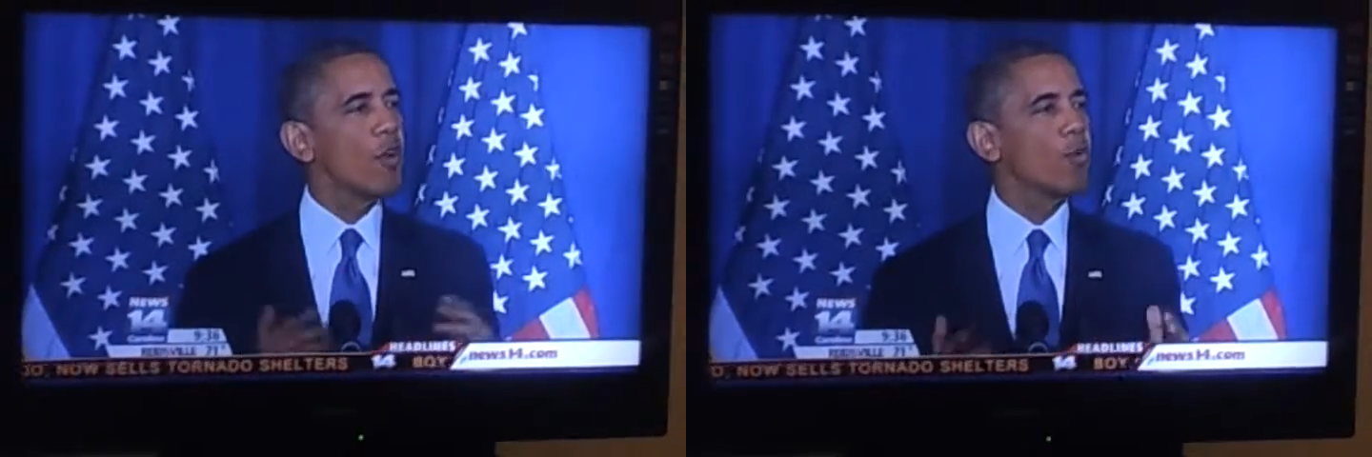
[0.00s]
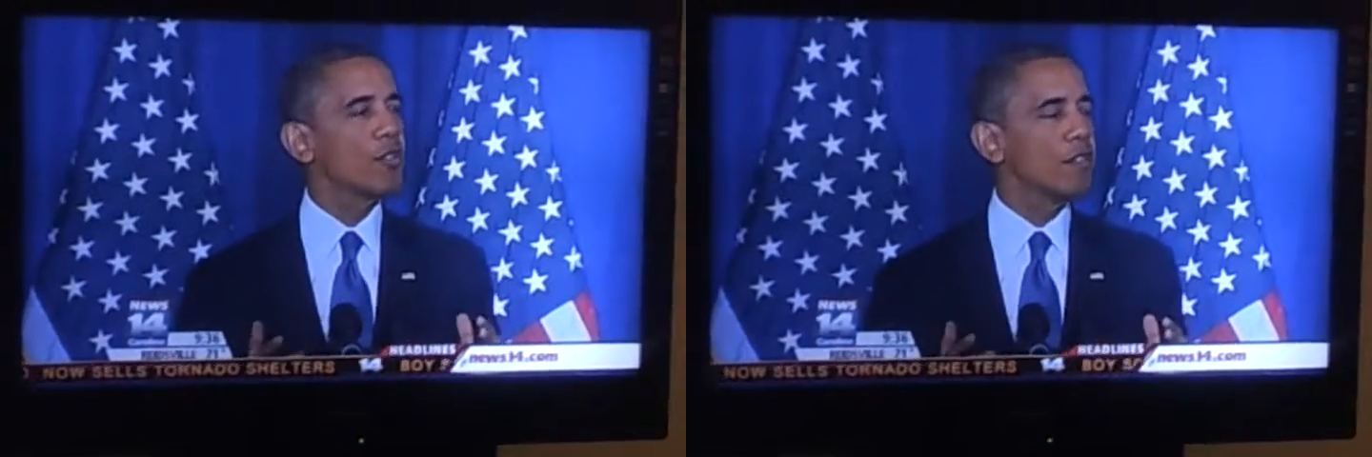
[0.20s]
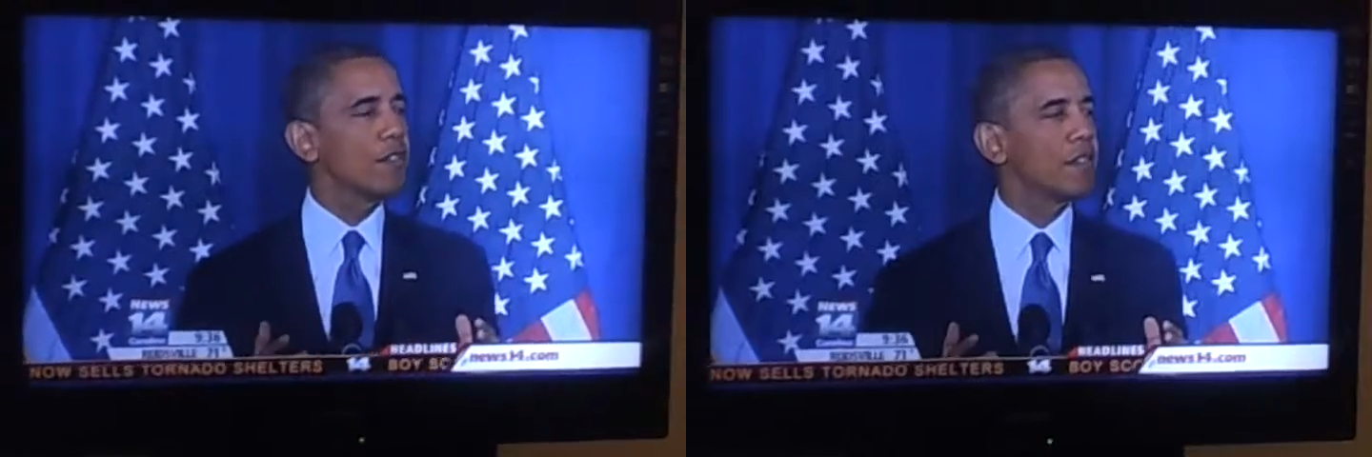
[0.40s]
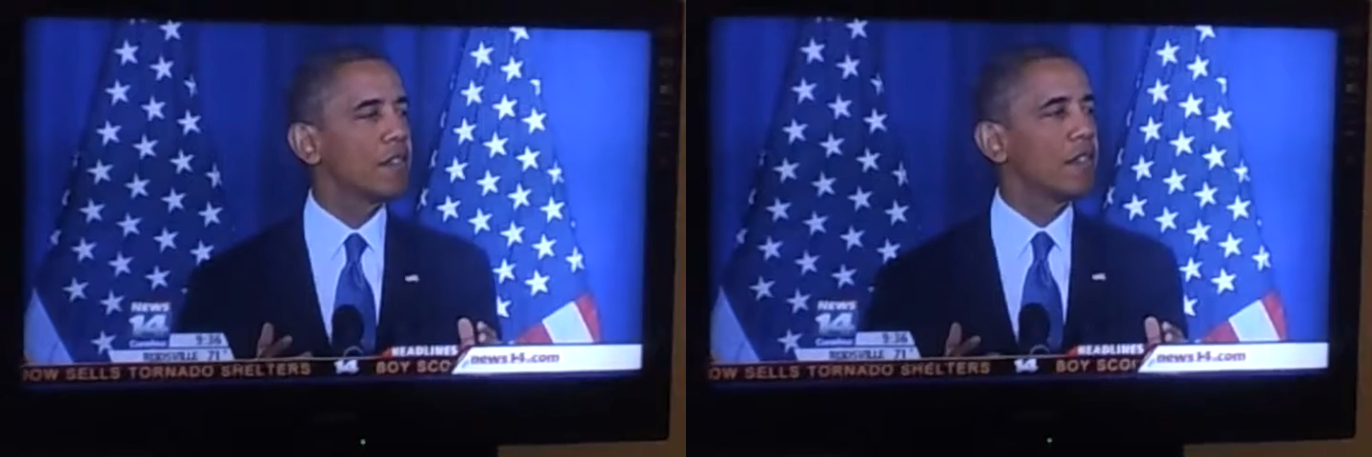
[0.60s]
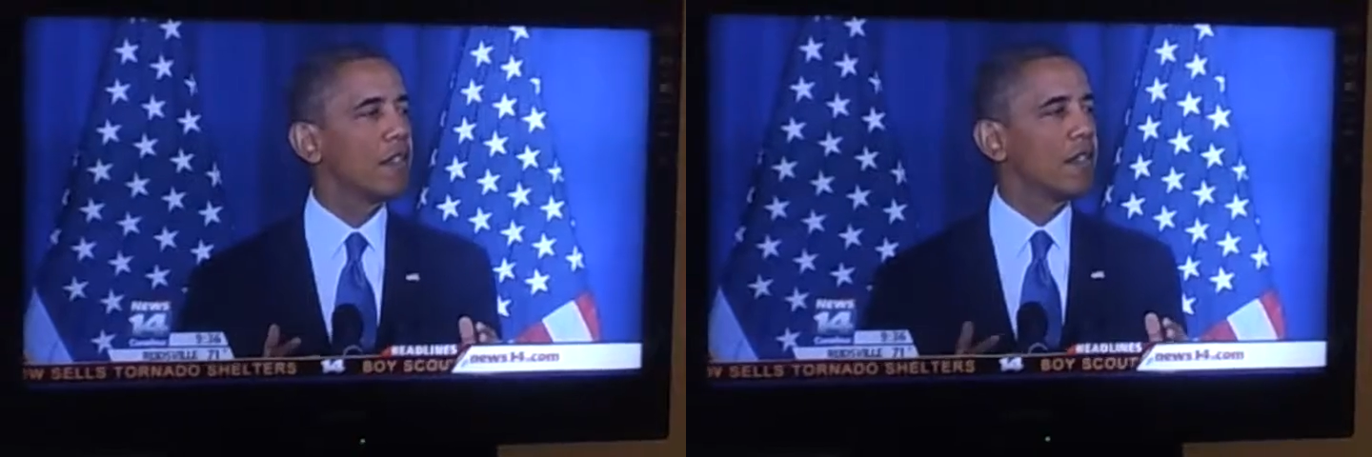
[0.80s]
notions
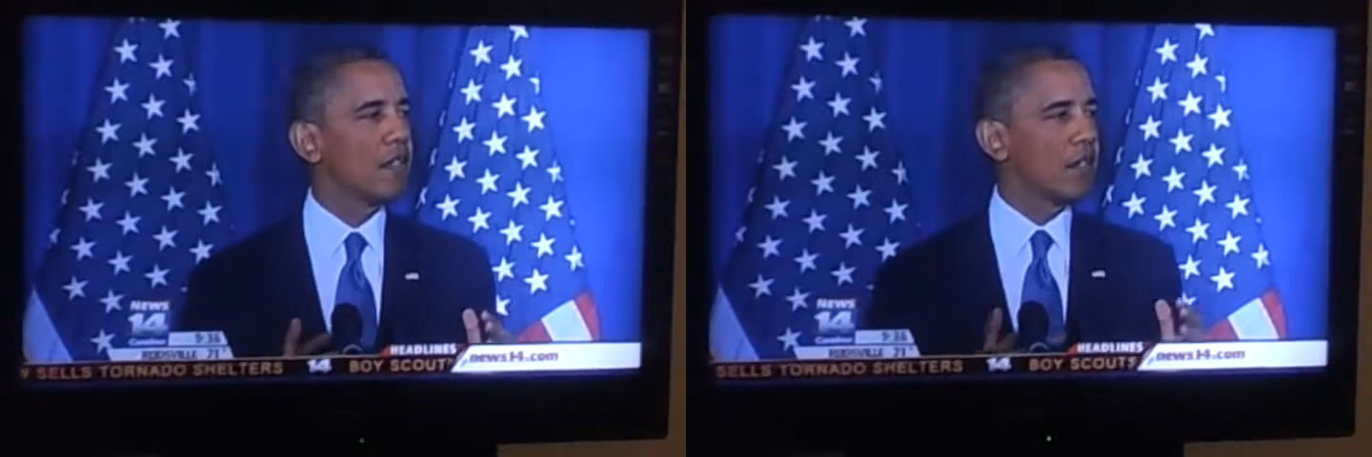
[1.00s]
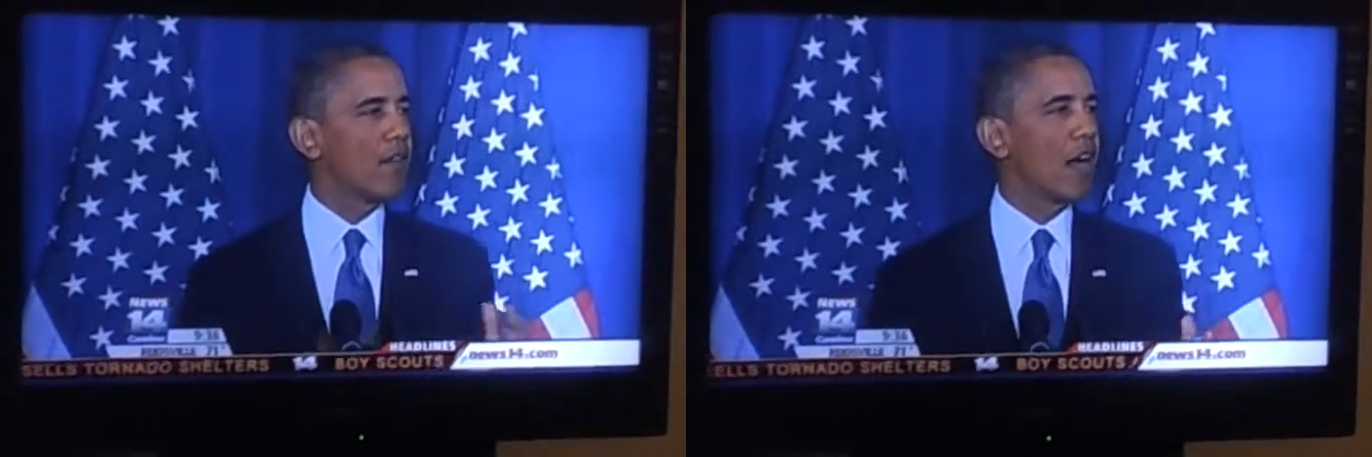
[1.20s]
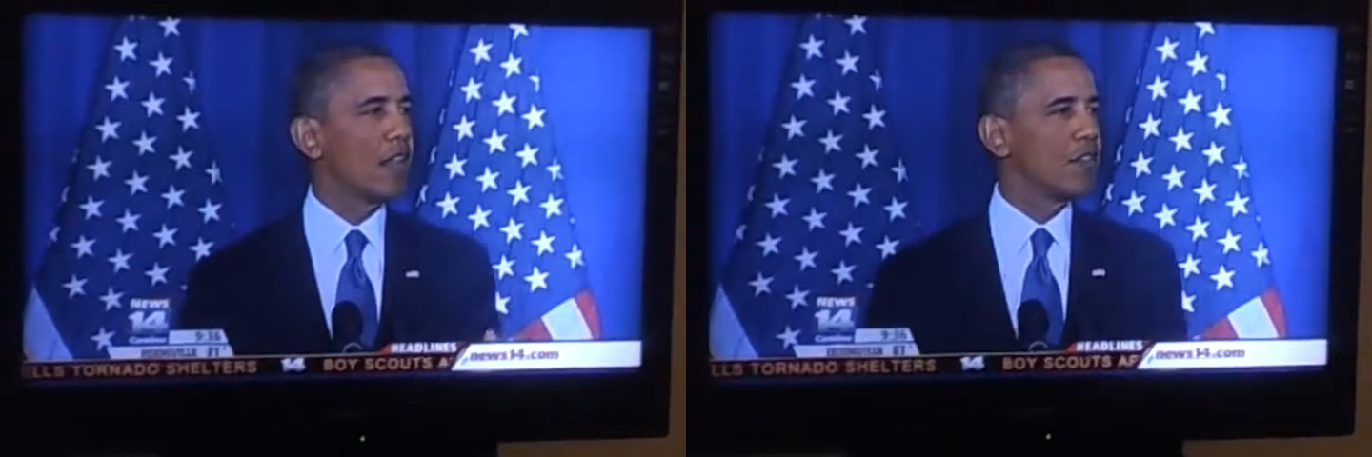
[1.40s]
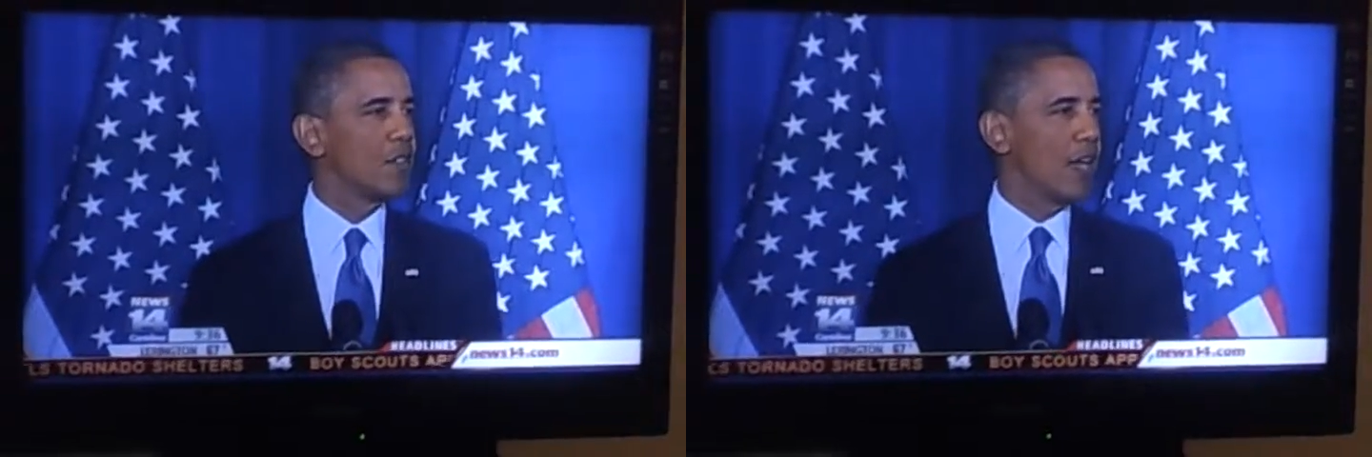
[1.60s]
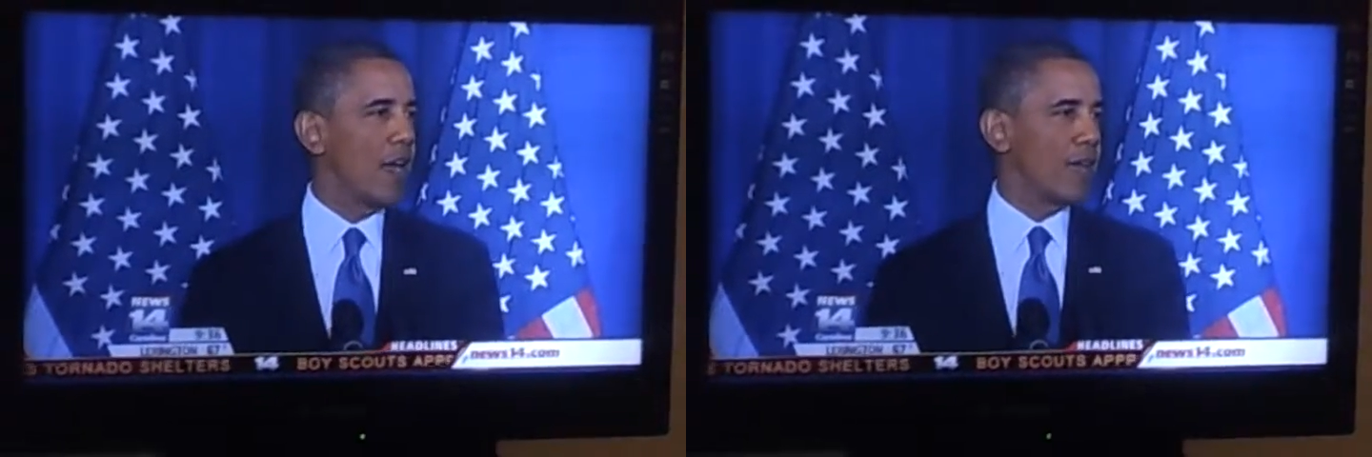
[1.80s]
of violent
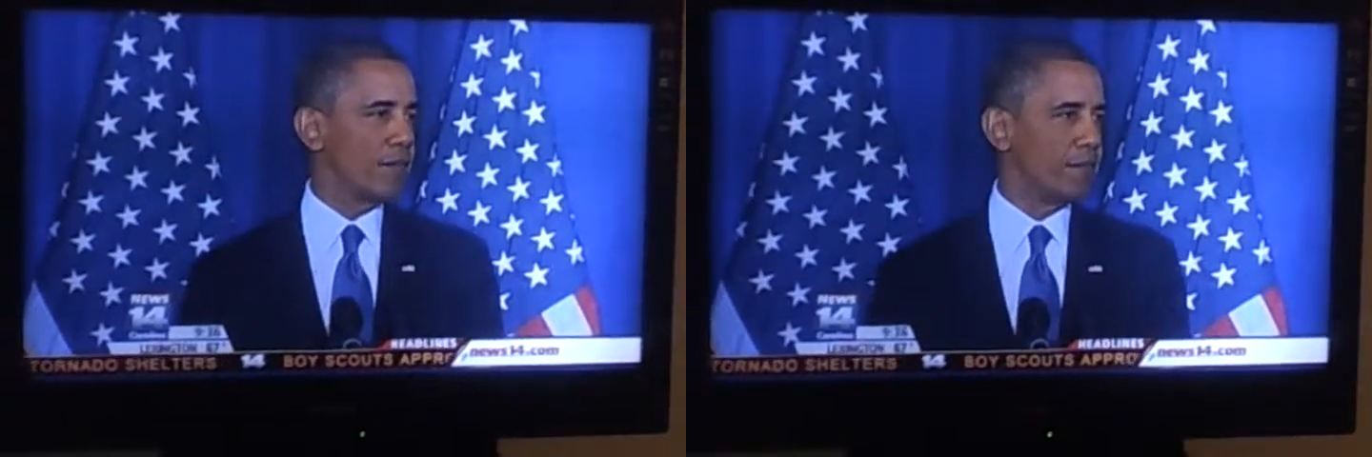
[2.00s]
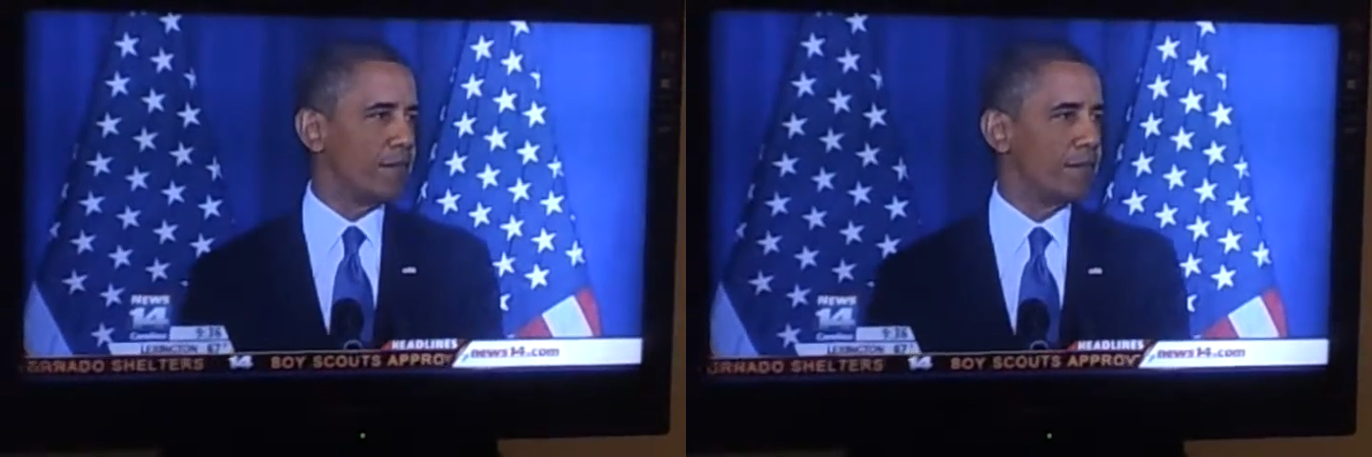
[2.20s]
jihad.